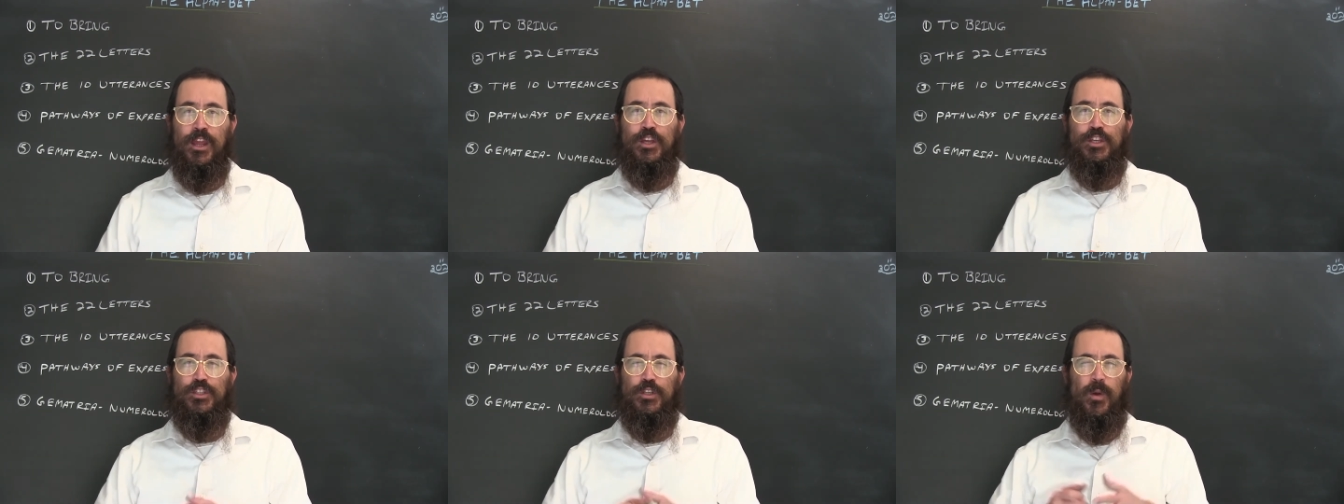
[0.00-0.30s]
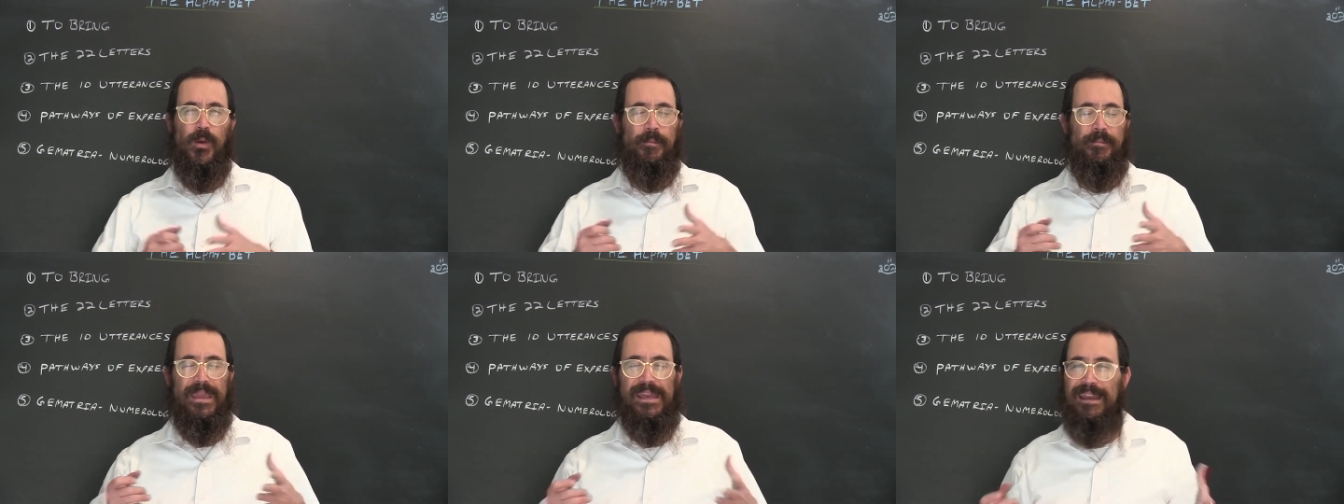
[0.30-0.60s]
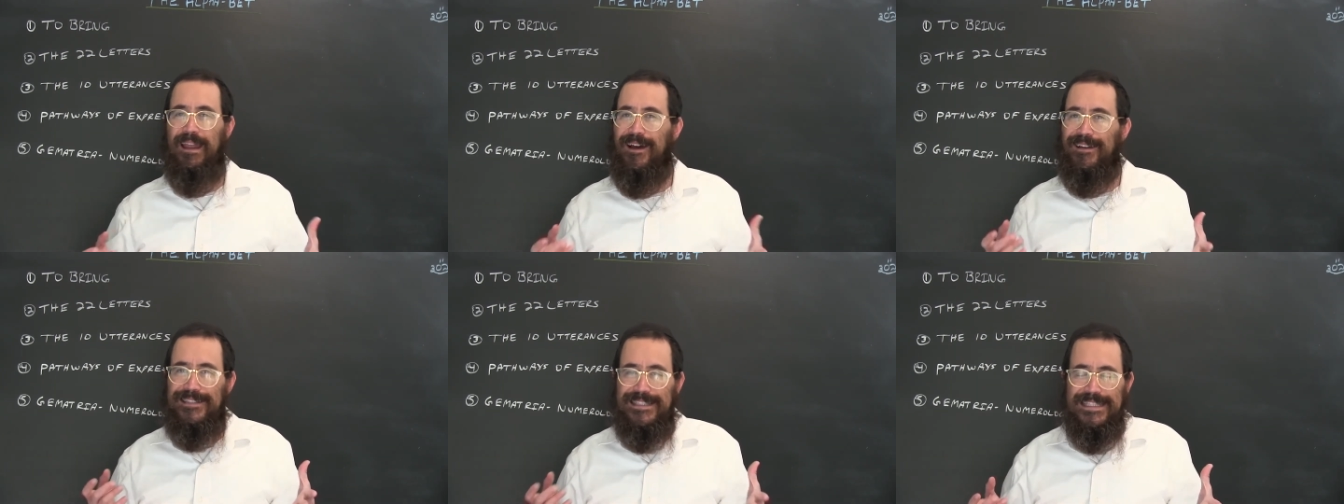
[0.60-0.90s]
so it may
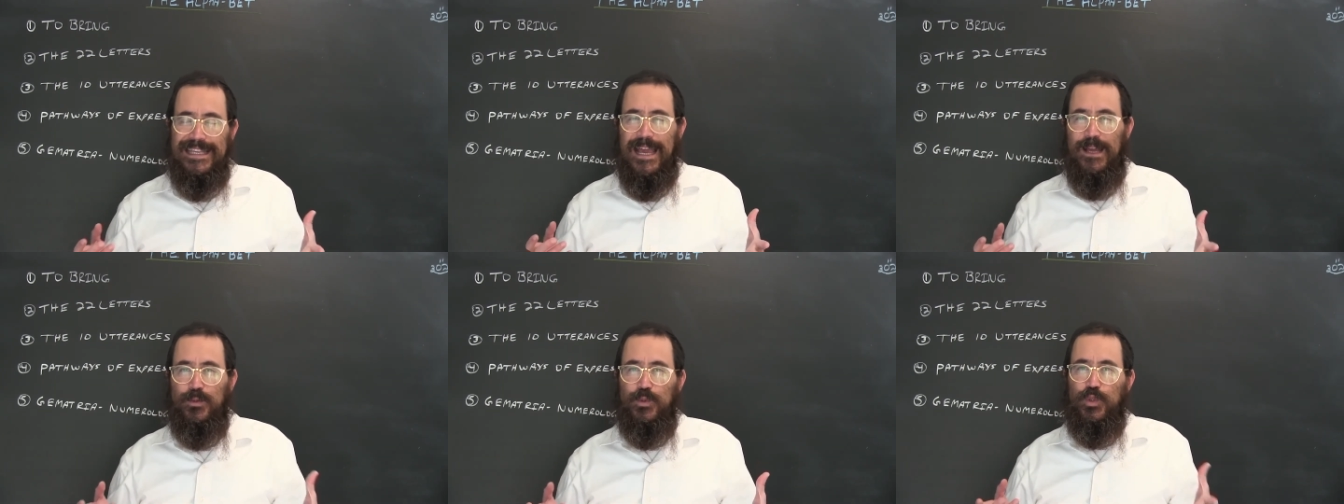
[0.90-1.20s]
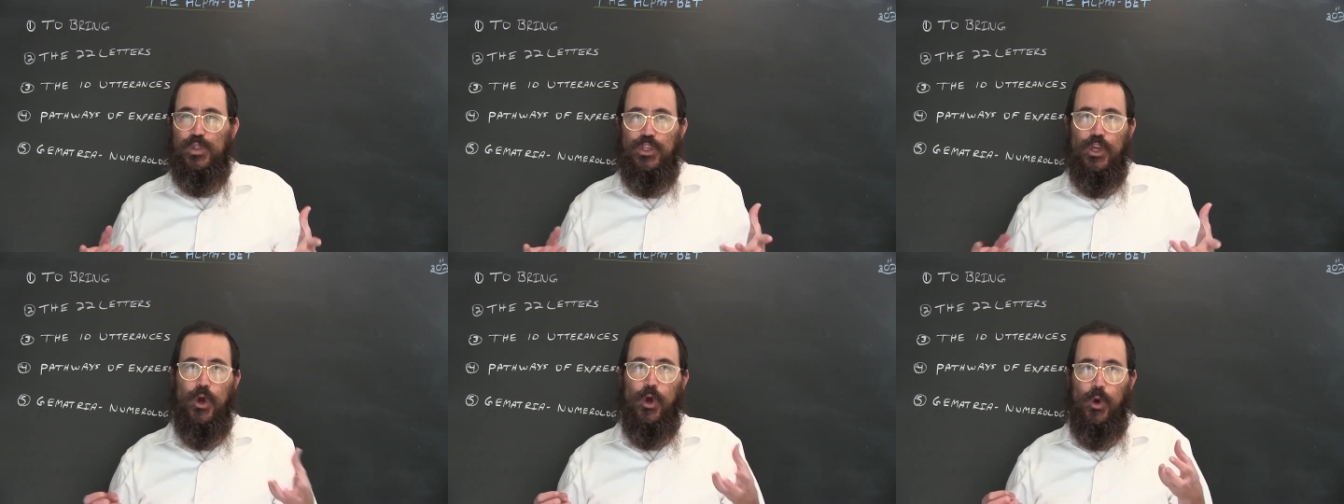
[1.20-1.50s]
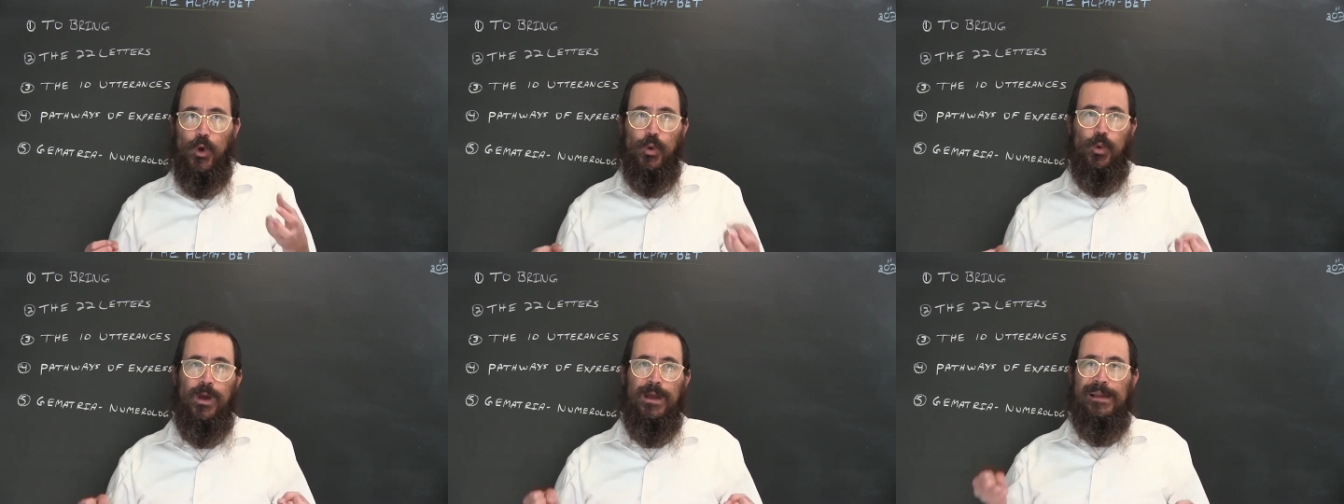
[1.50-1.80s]
not sound
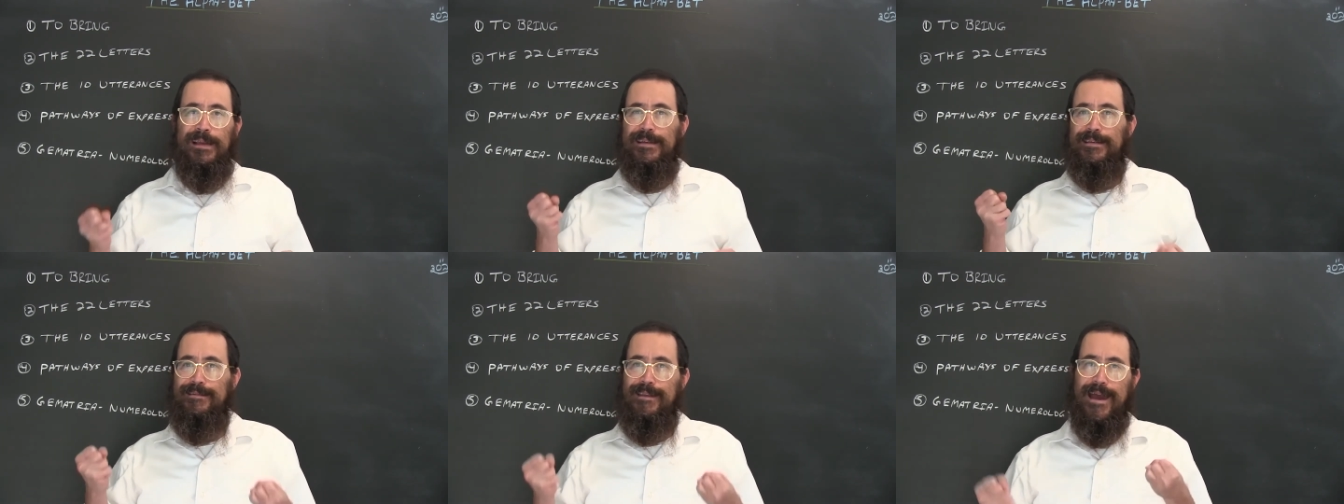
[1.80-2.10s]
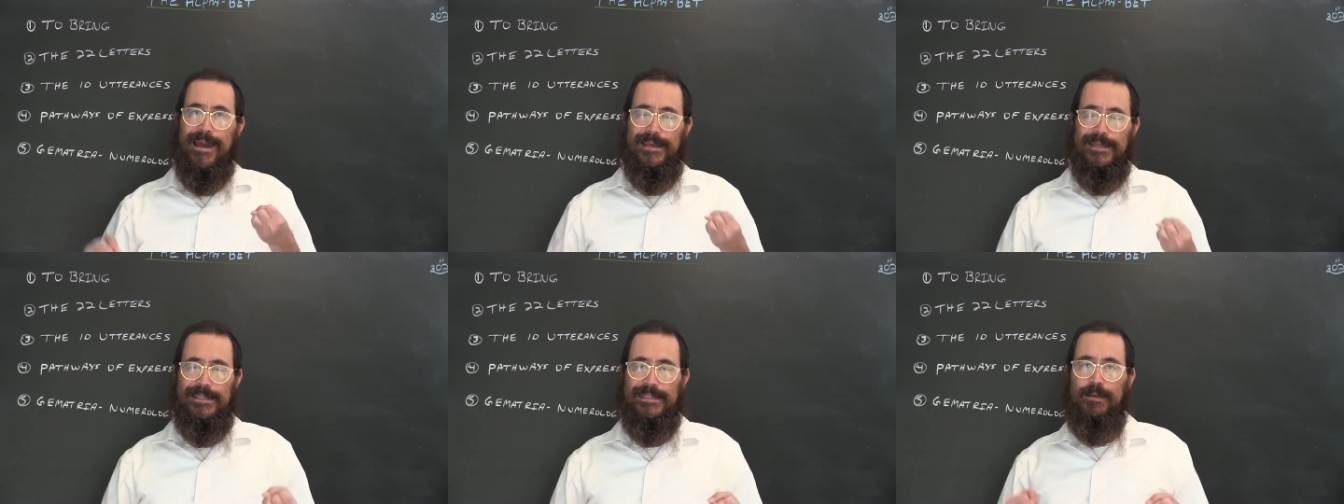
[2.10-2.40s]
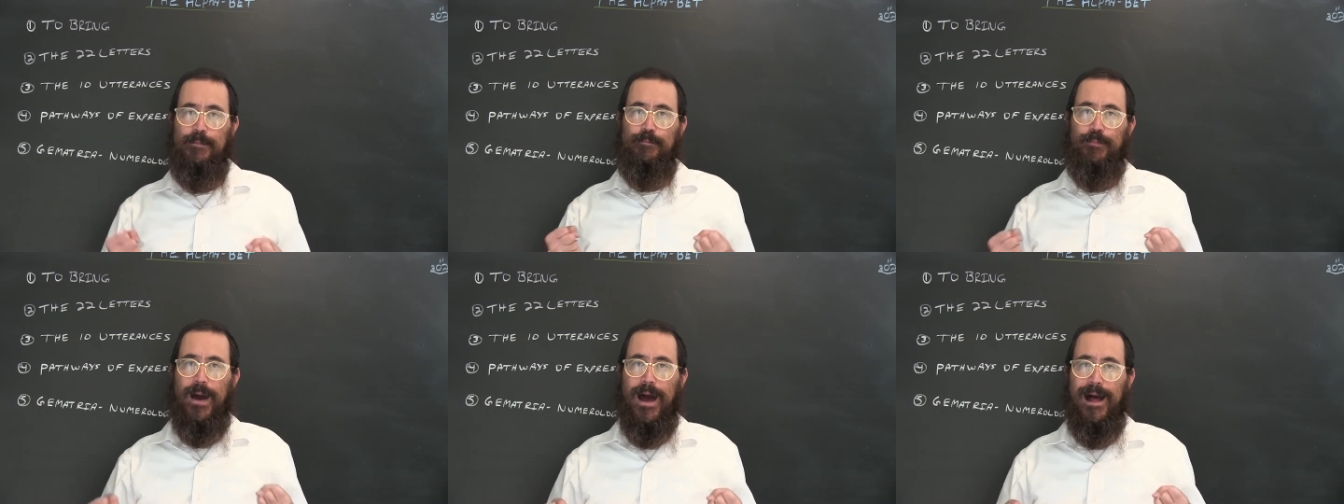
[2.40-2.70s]
so nice
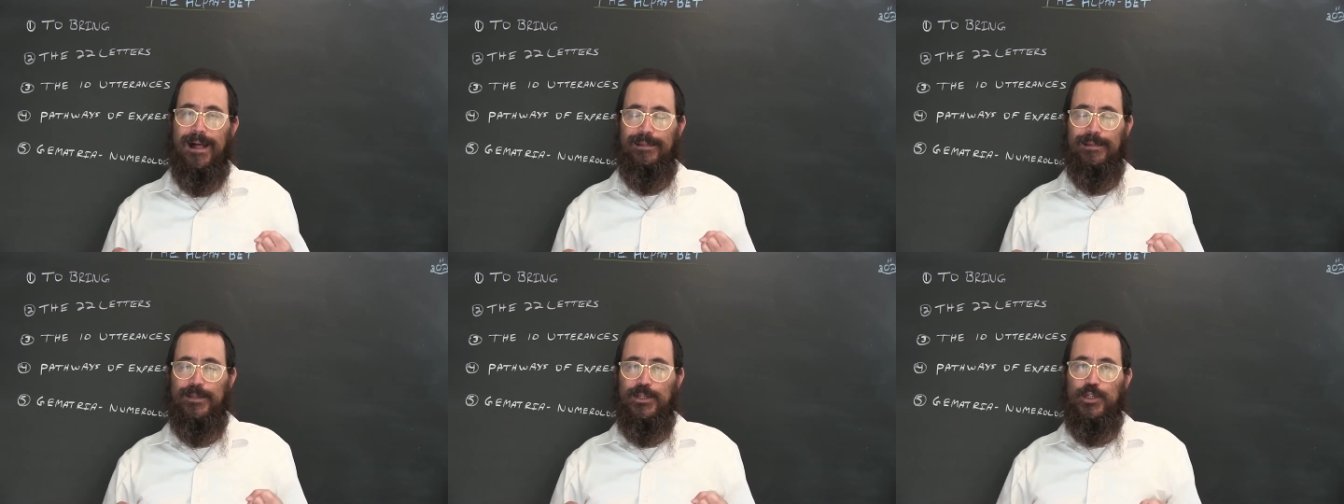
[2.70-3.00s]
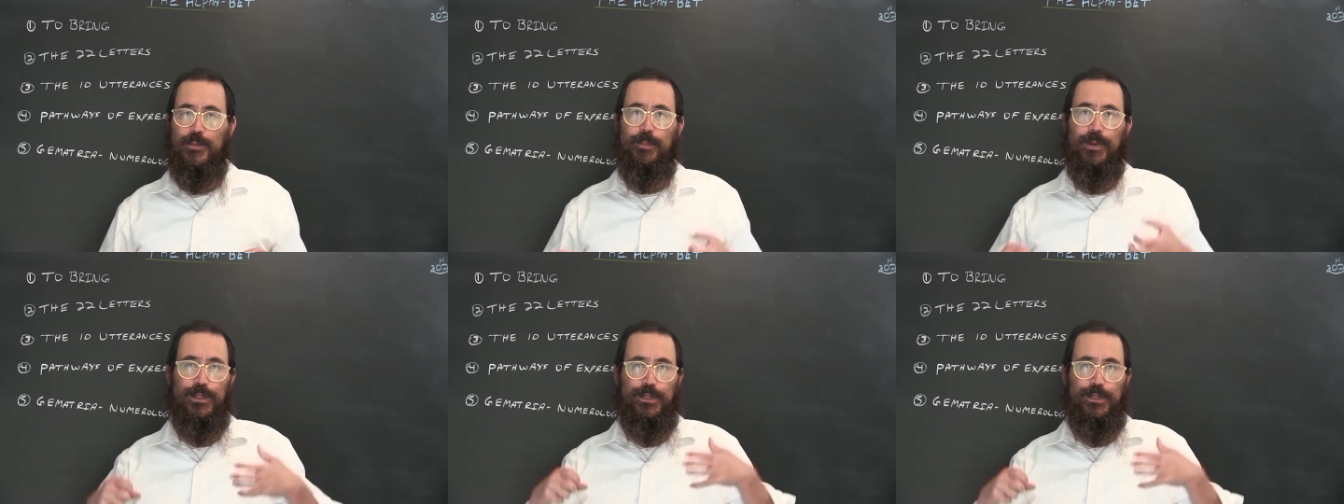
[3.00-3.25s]
and polished,